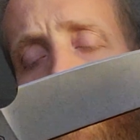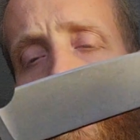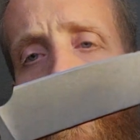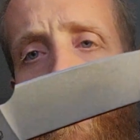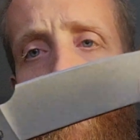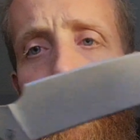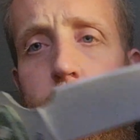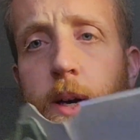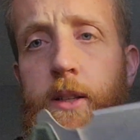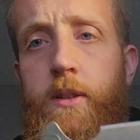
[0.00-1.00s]
run it over a
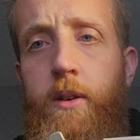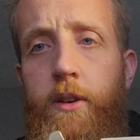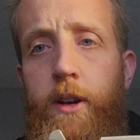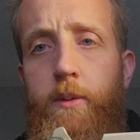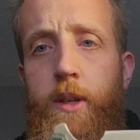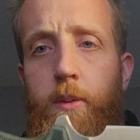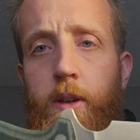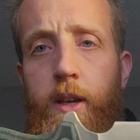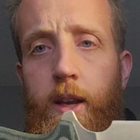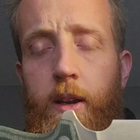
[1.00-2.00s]
whetstone and I was able
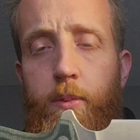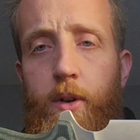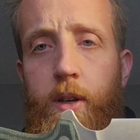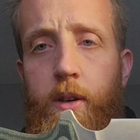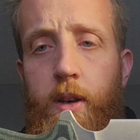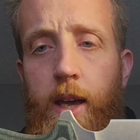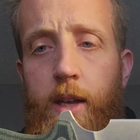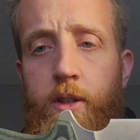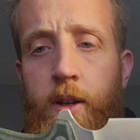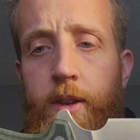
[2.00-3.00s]
to get a pretty good
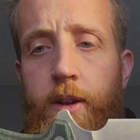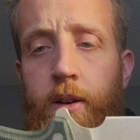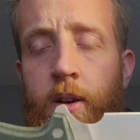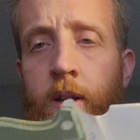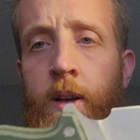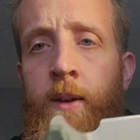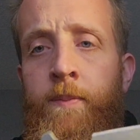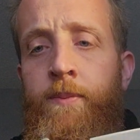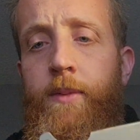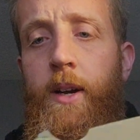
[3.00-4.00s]
edge on there.
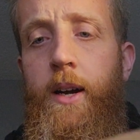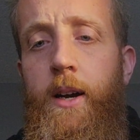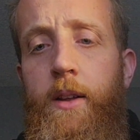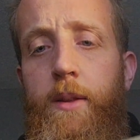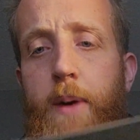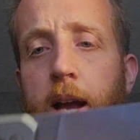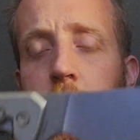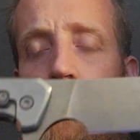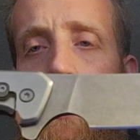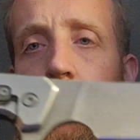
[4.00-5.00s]
On the back
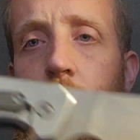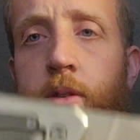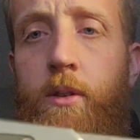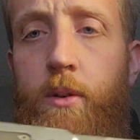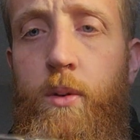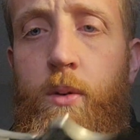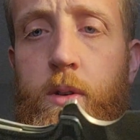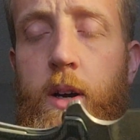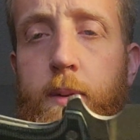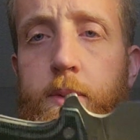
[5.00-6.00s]
side there's no
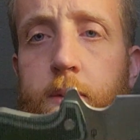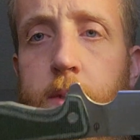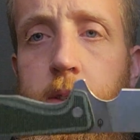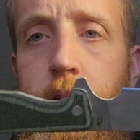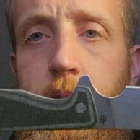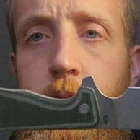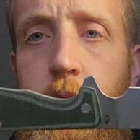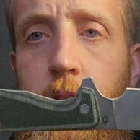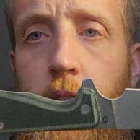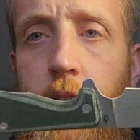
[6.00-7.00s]
composite material, so
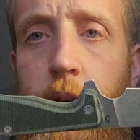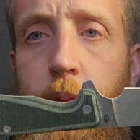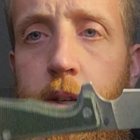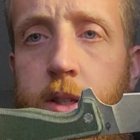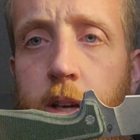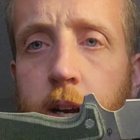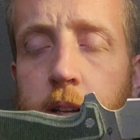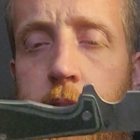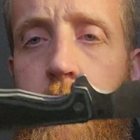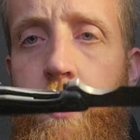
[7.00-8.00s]
you got it on one side,
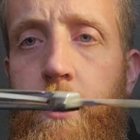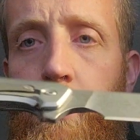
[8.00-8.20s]
and then on